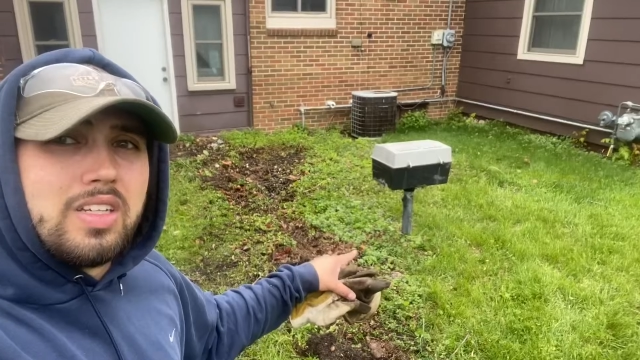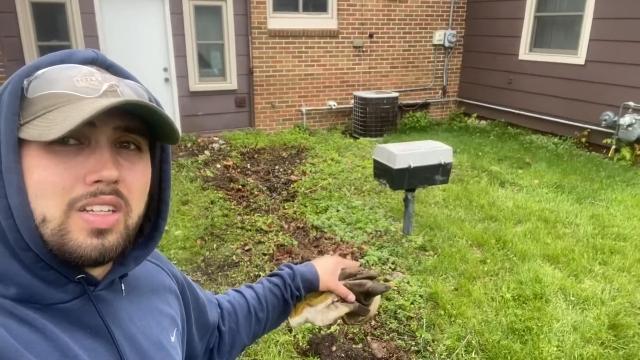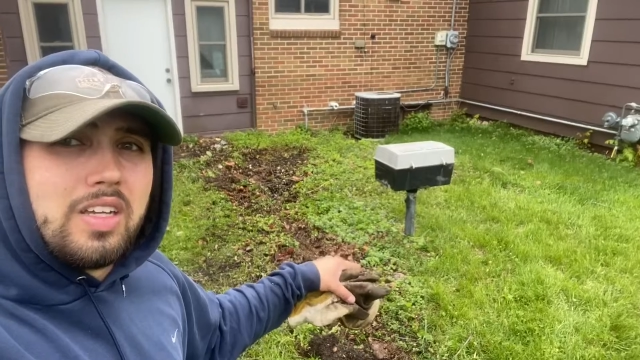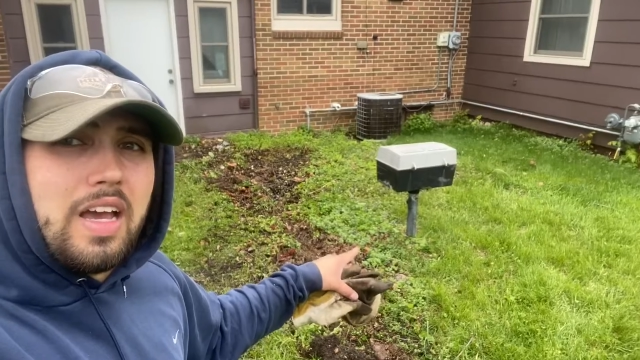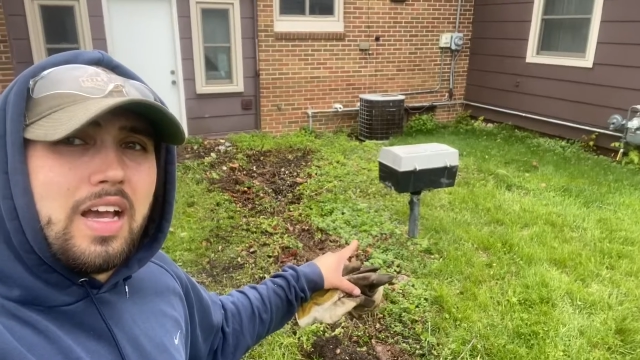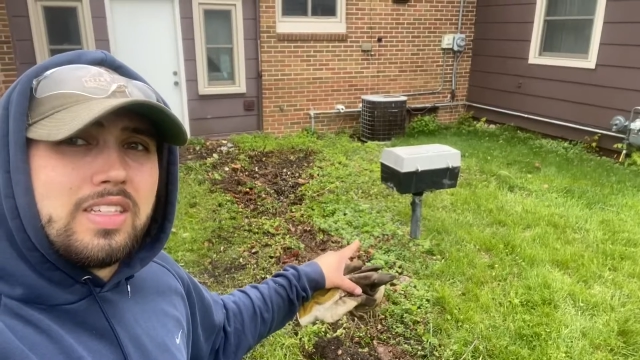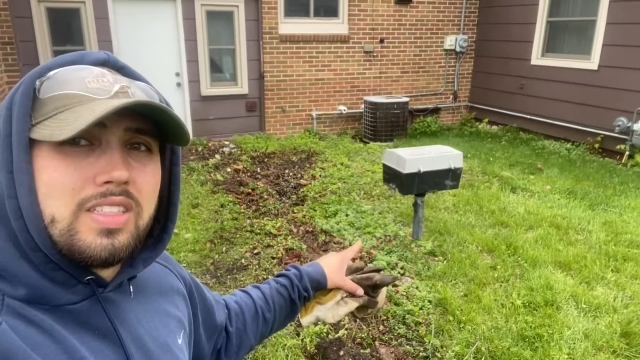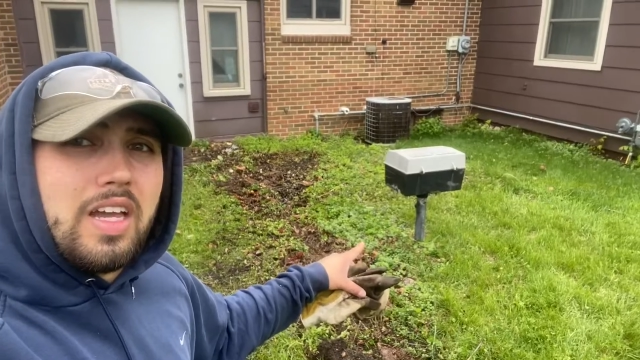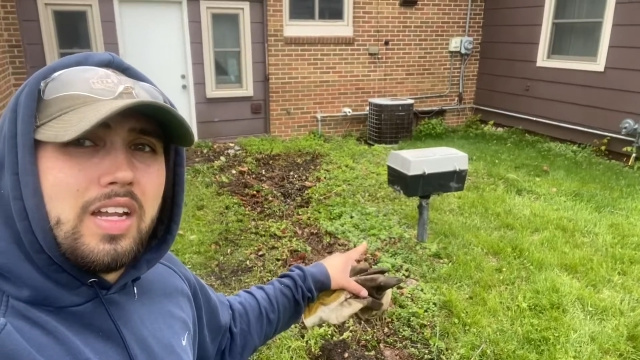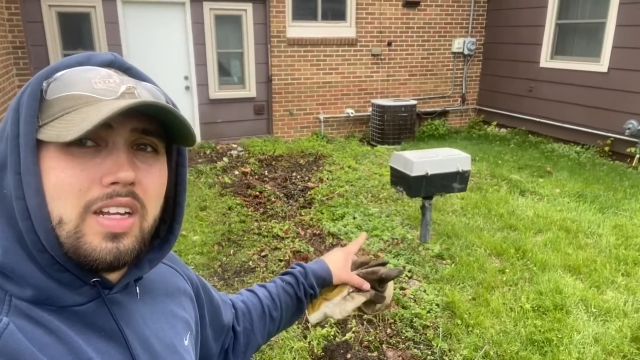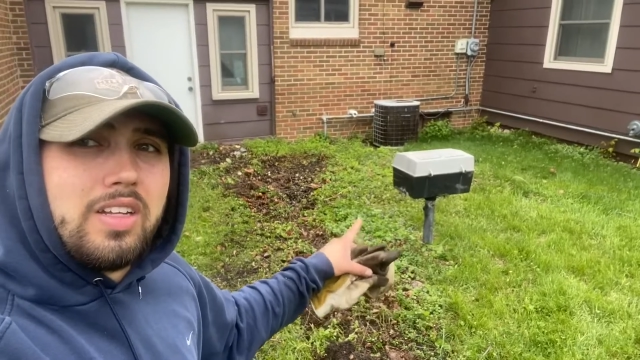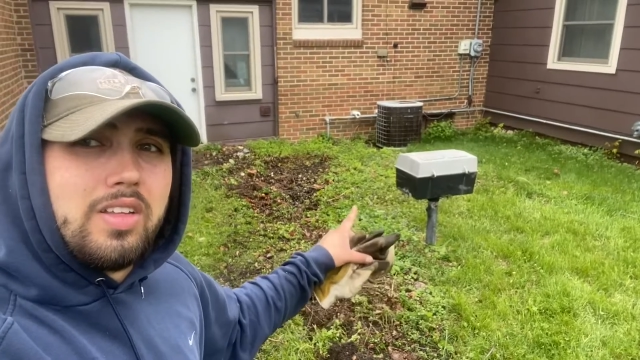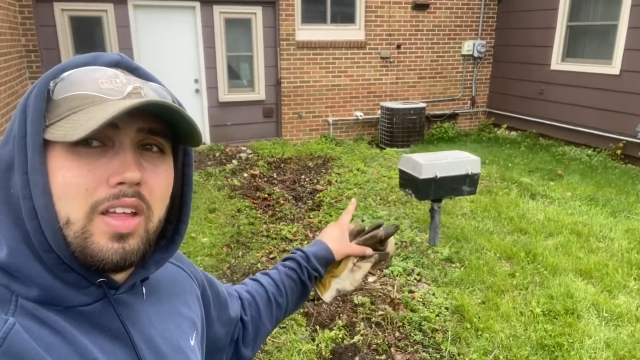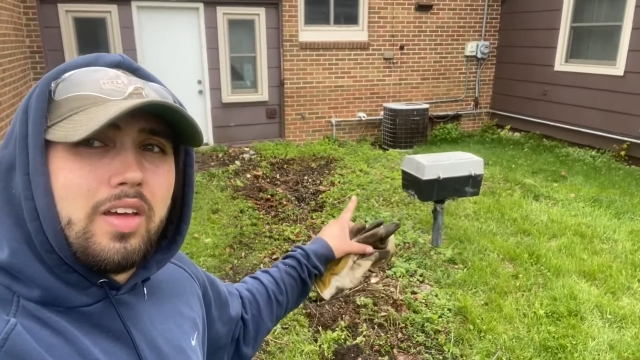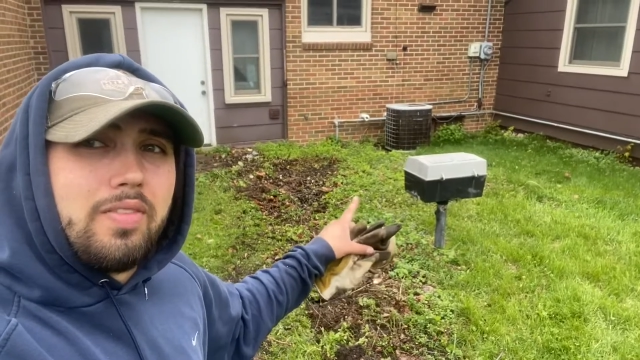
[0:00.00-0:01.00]
gas line
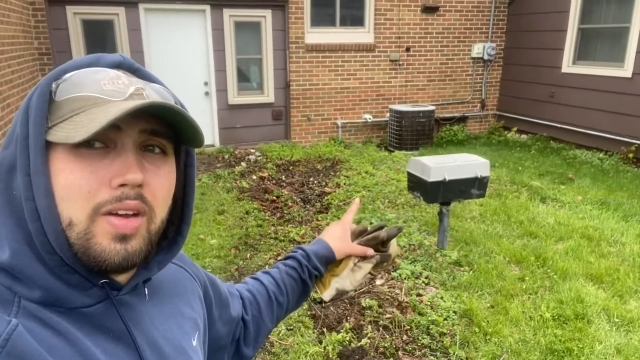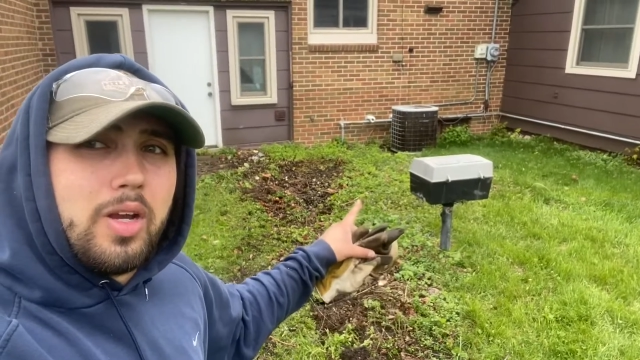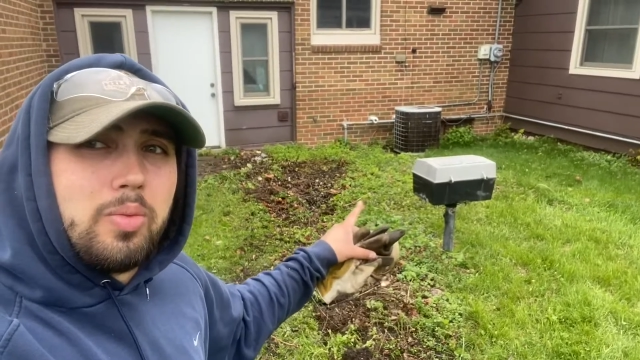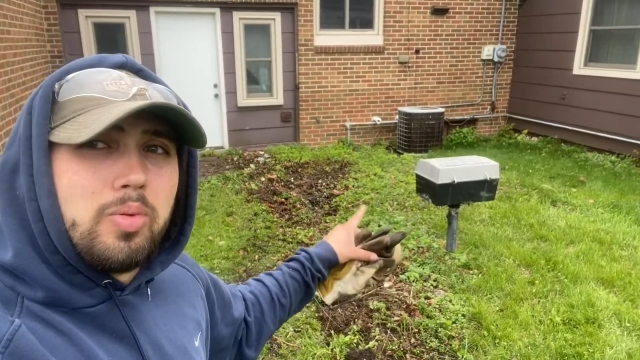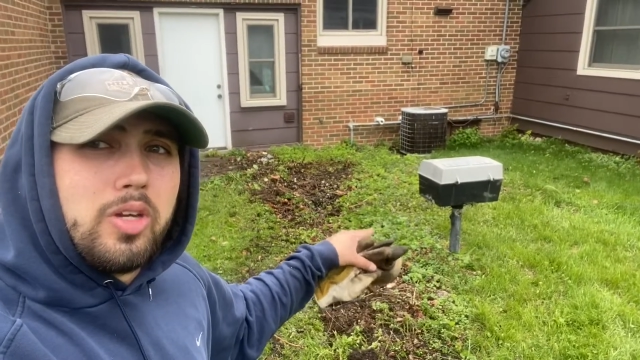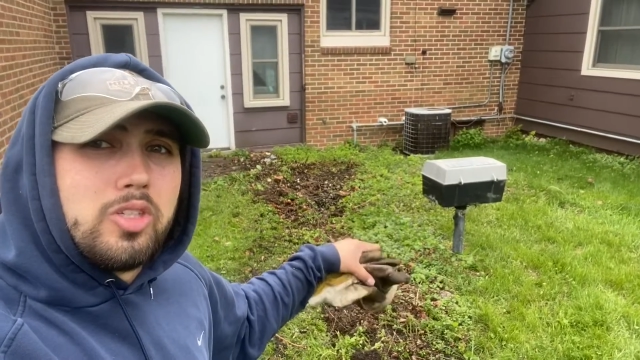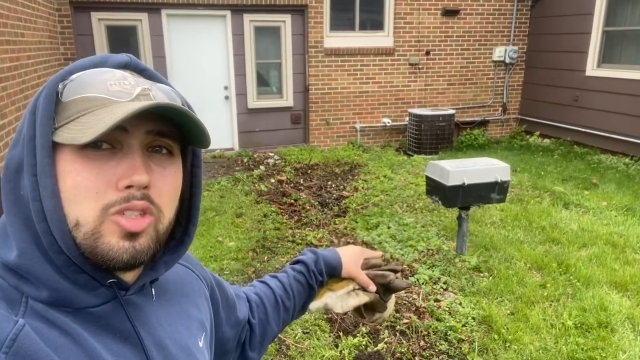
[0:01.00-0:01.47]
into that fireplace,